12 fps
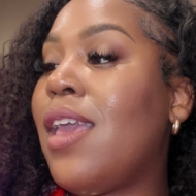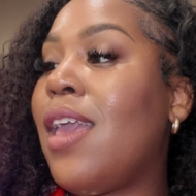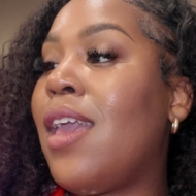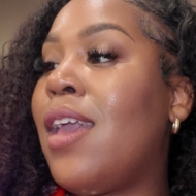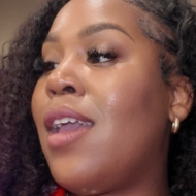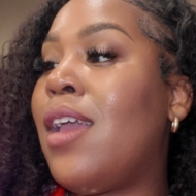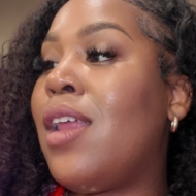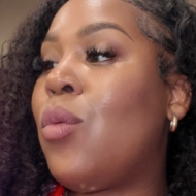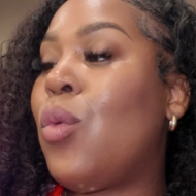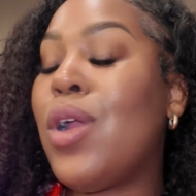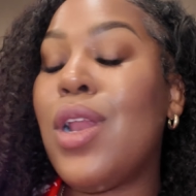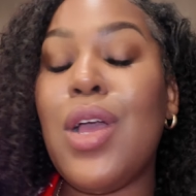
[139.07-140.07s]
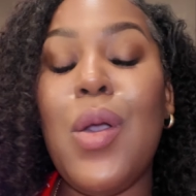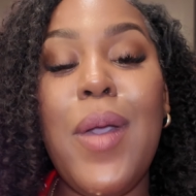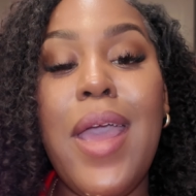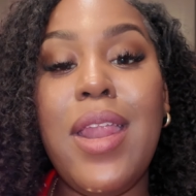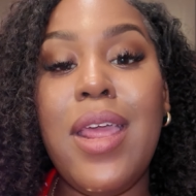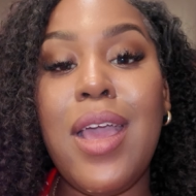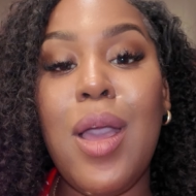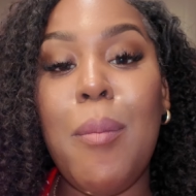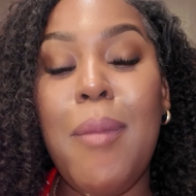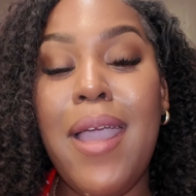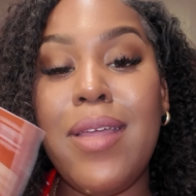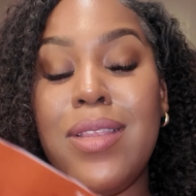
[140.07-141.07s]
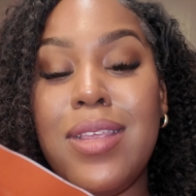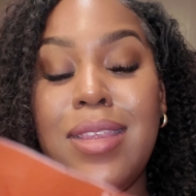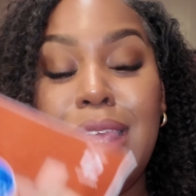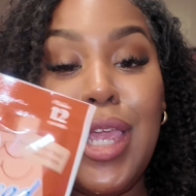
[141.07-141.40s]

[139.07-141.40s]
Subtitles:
and we're gonna go ahead and combine this